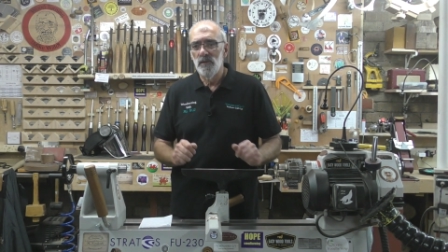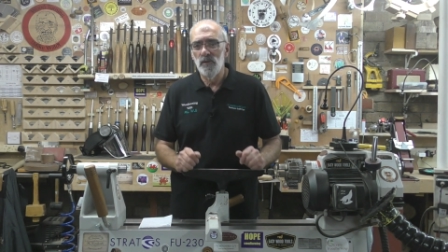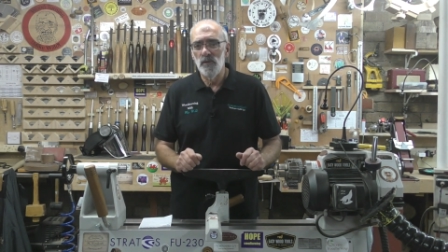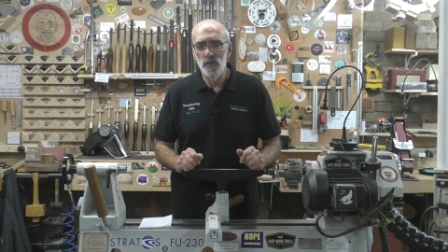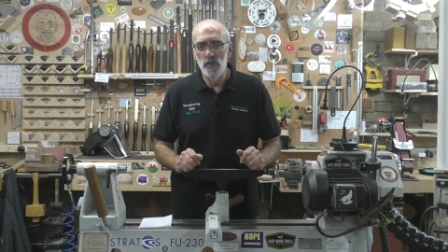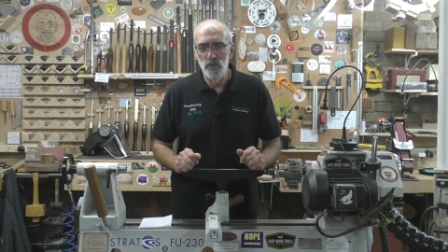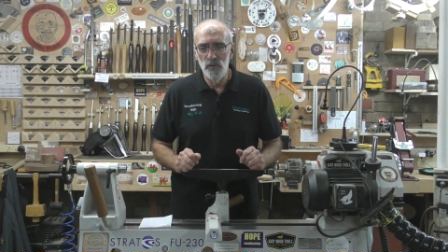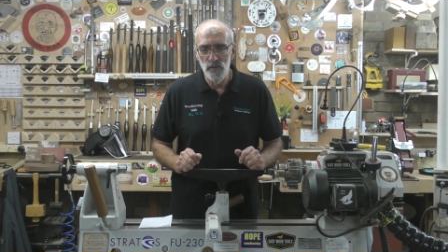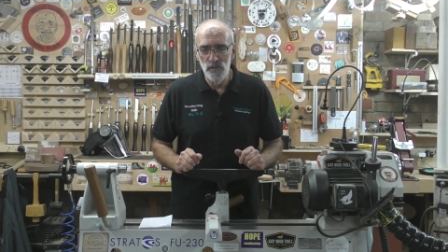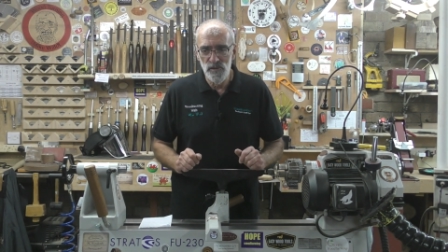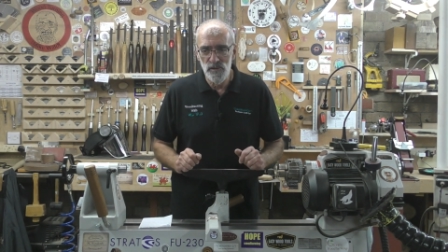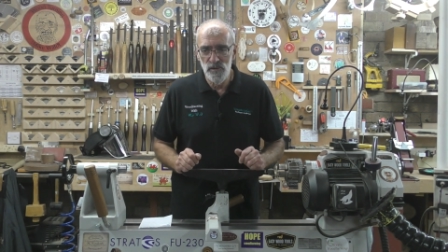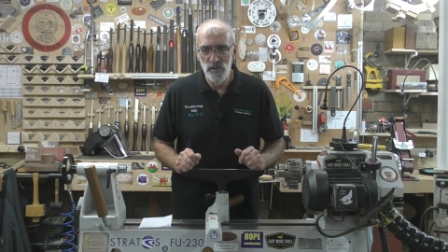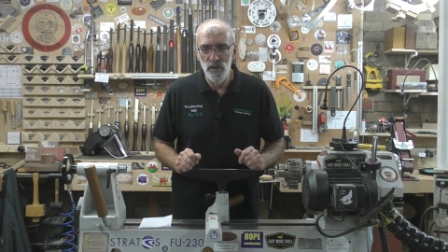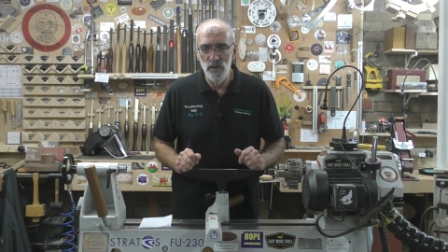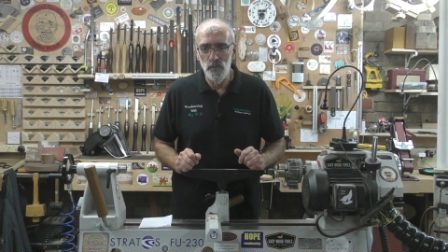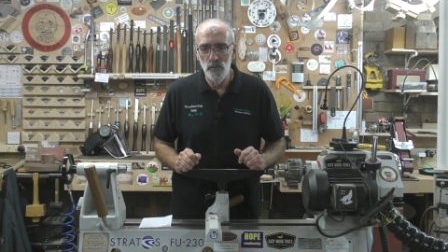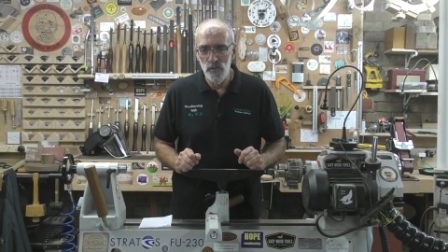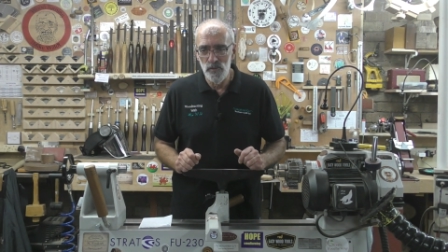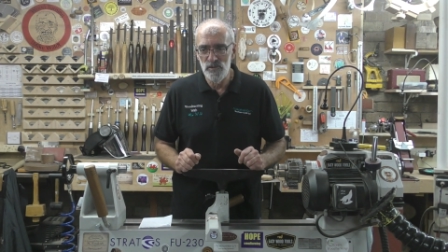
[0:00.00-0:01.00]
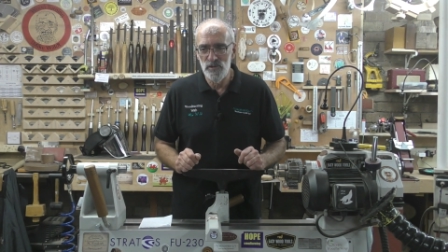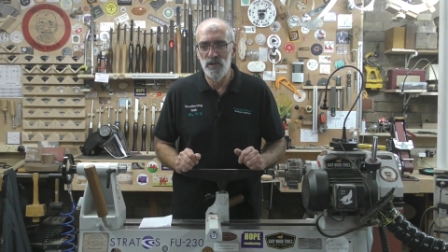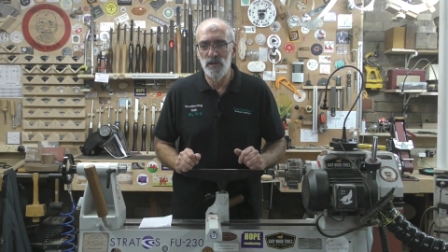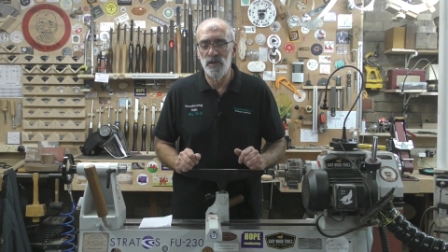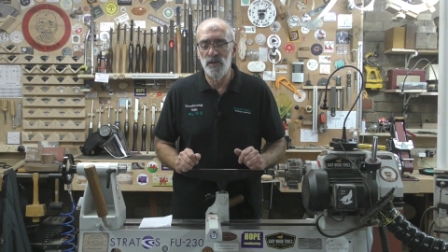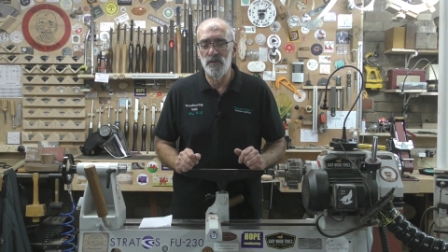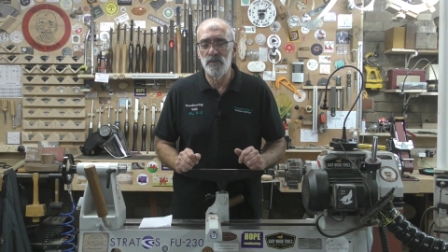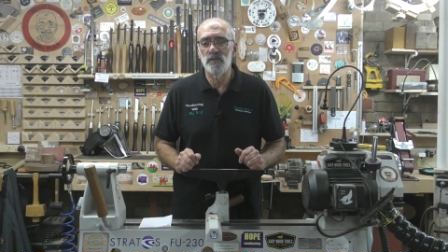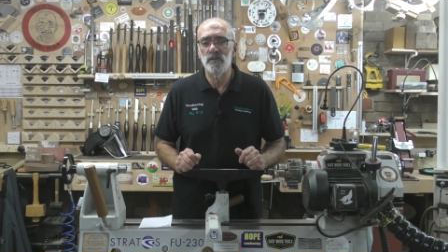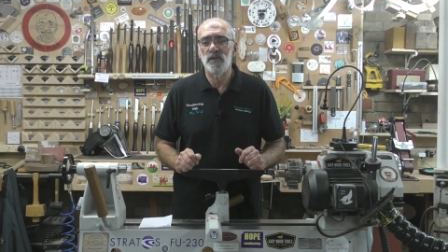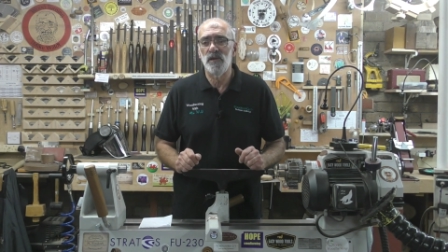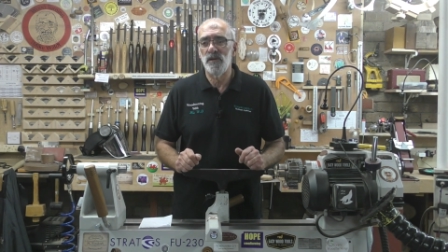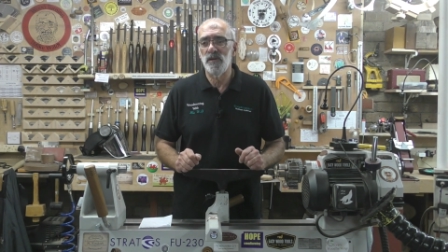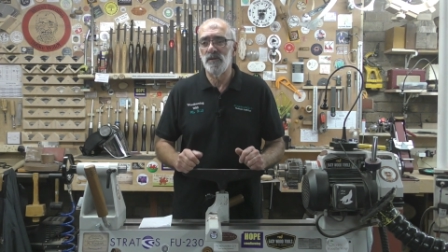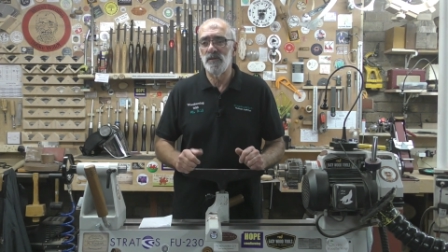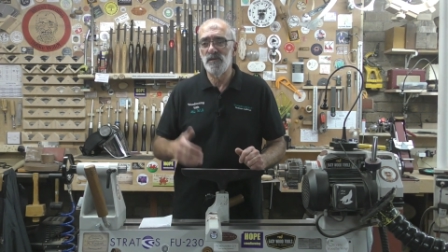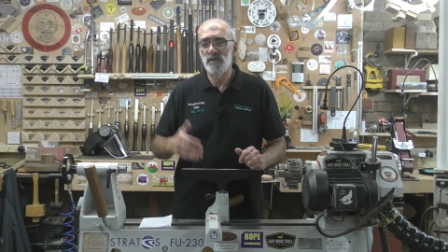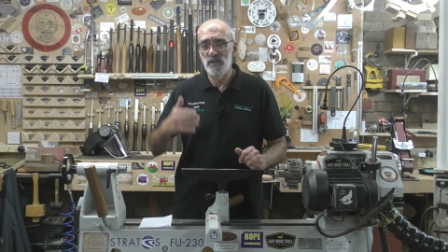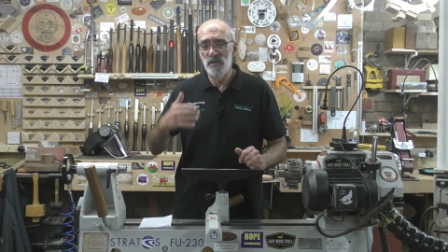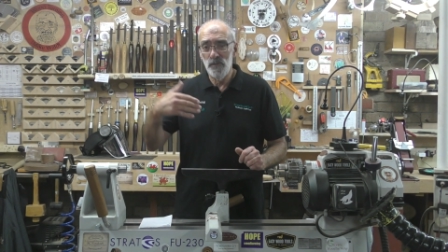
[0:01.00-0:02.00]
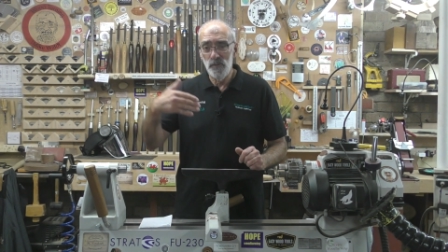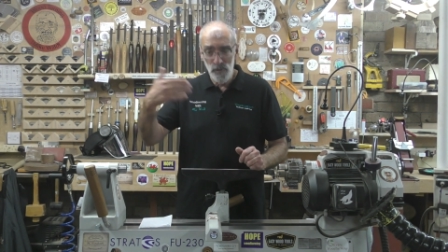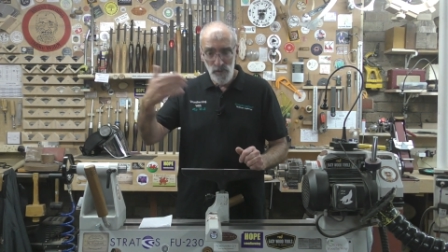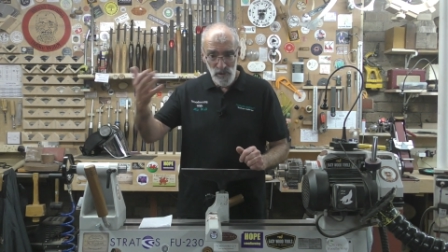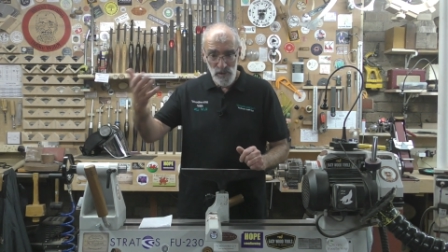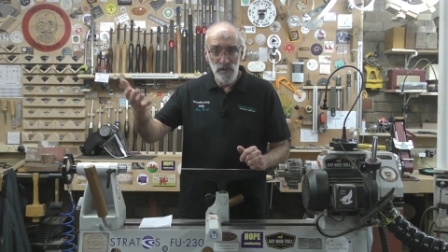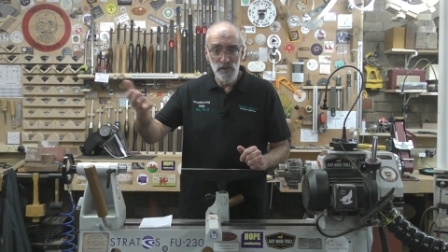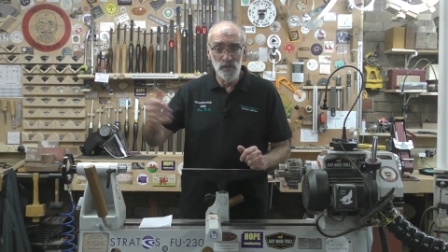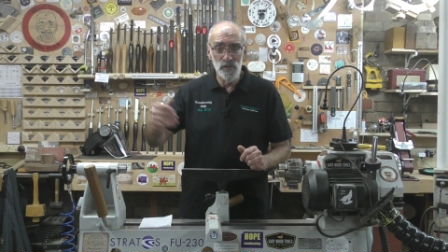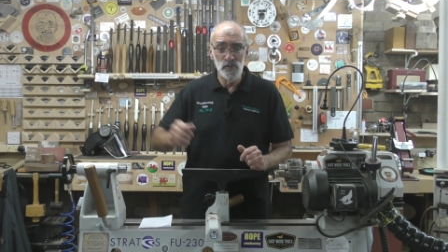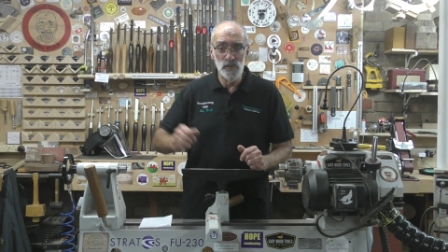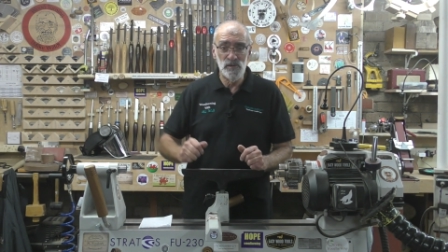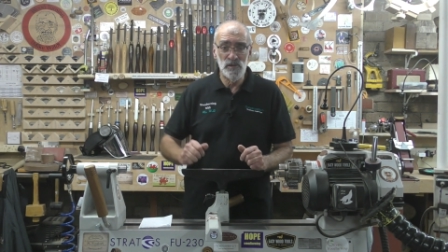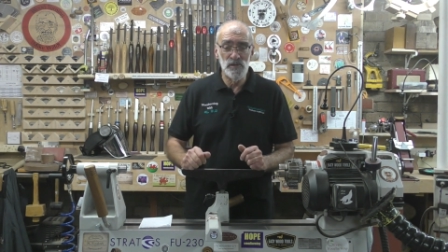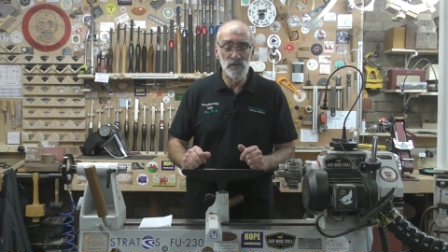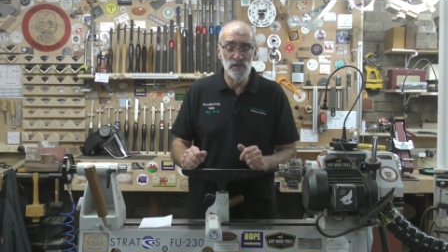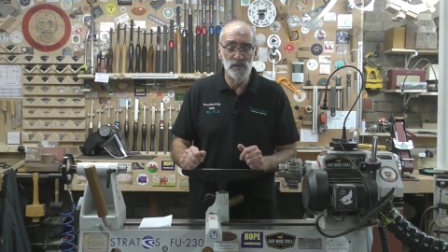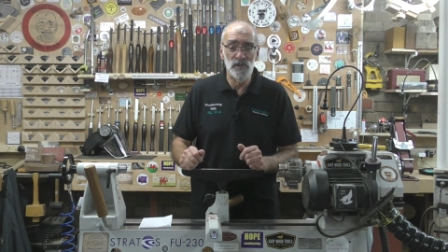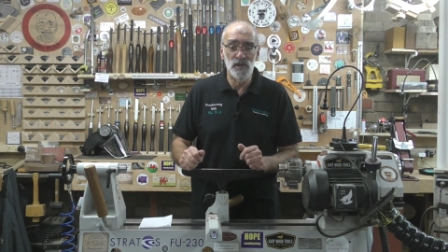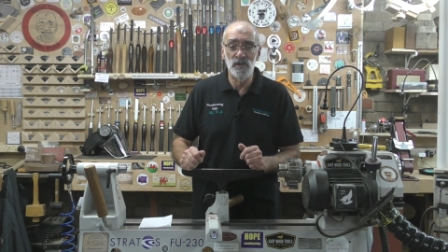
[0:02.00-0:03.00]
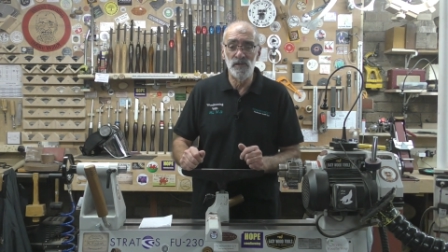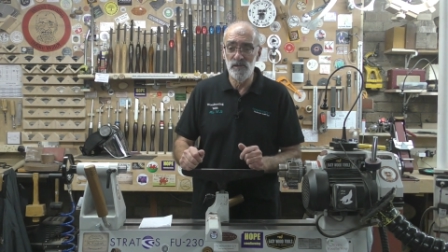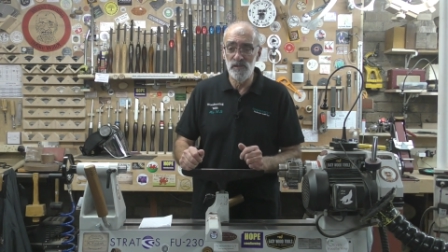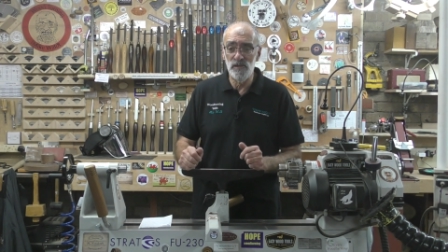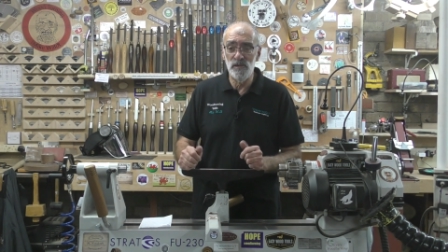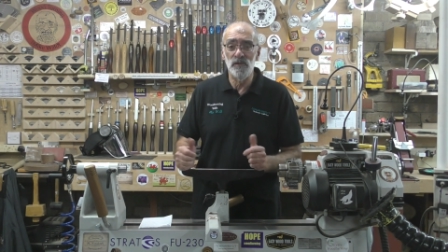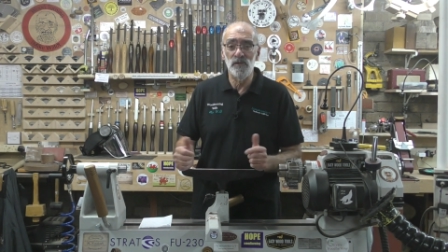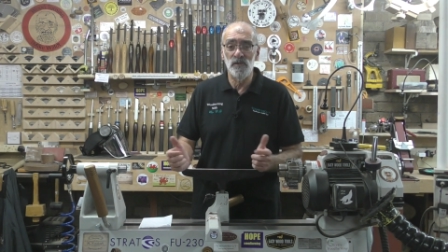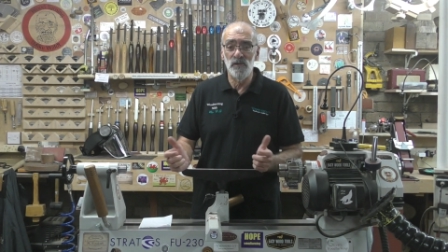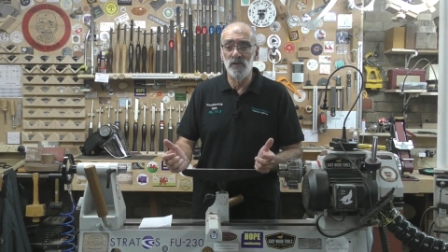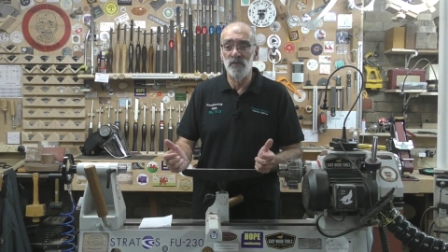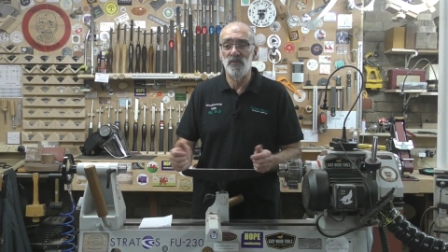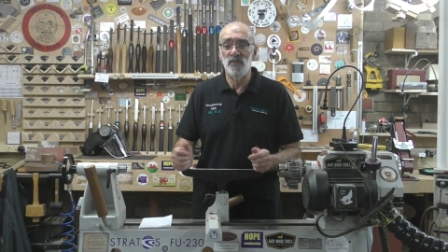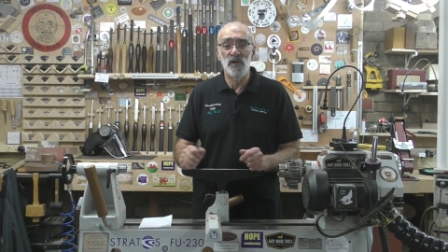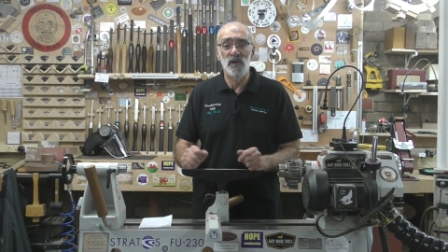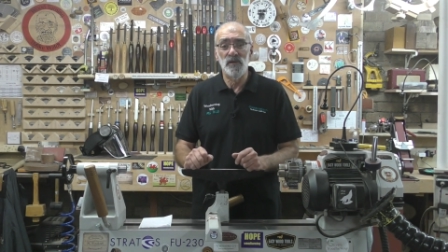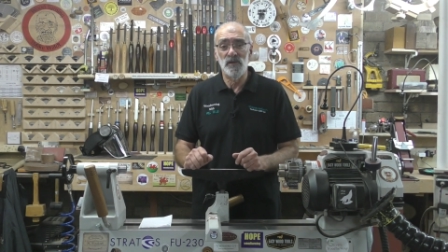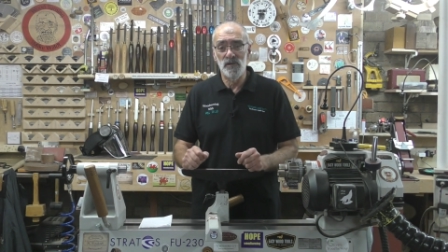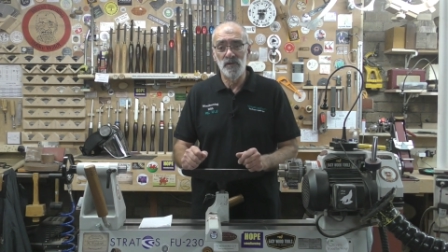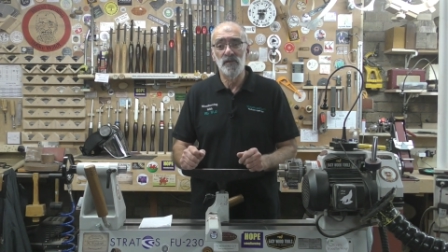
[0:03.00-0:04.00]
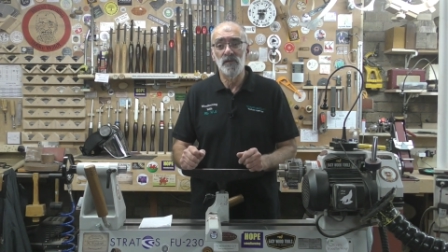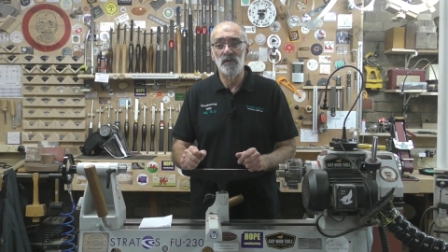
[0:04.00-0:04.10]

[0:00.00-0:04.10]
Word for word: go across and watch Carl and see what he uses and see if that